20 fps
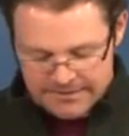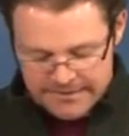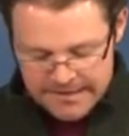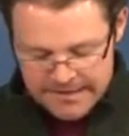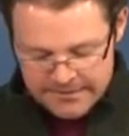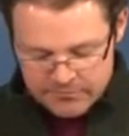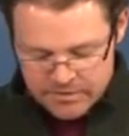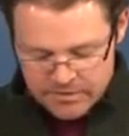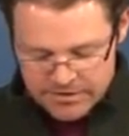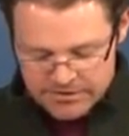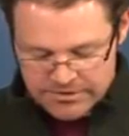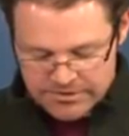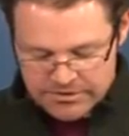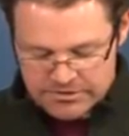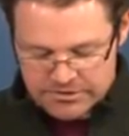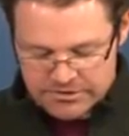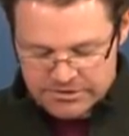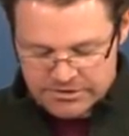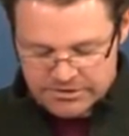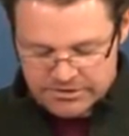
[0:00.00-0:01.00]
Then what you
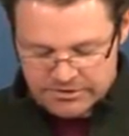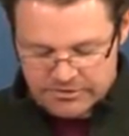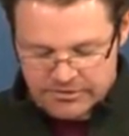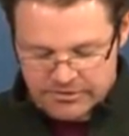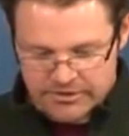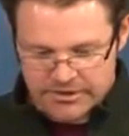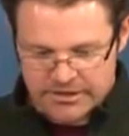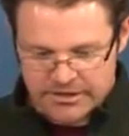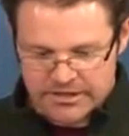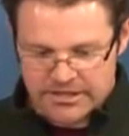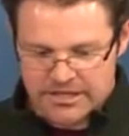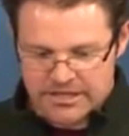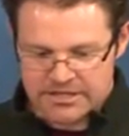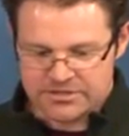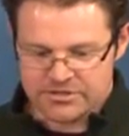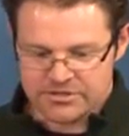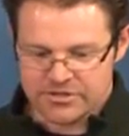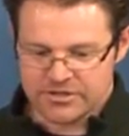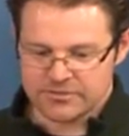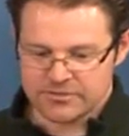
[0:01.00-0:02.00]
can do
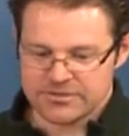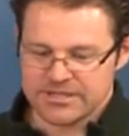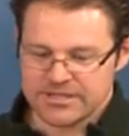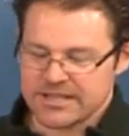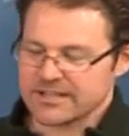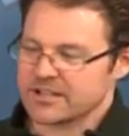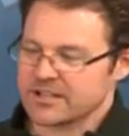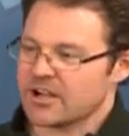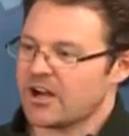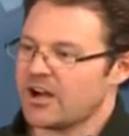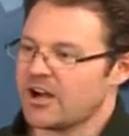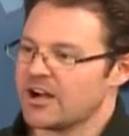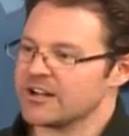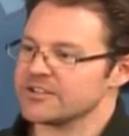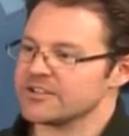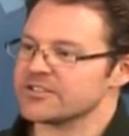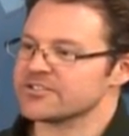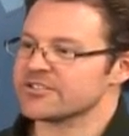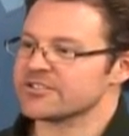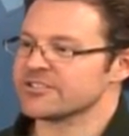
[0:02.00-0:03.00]
is you can say
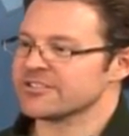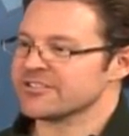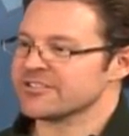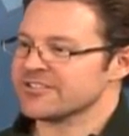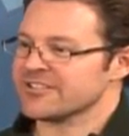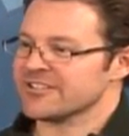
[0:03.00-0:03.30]
const